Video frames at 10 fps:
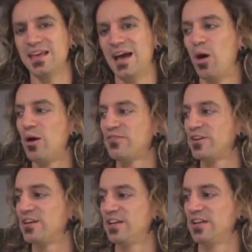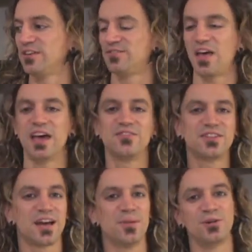However, if
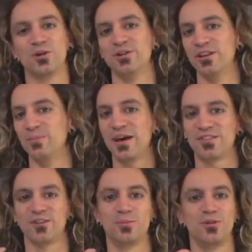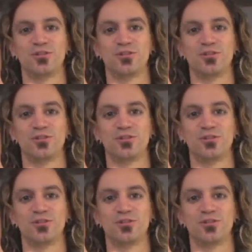every time you go into the bathroom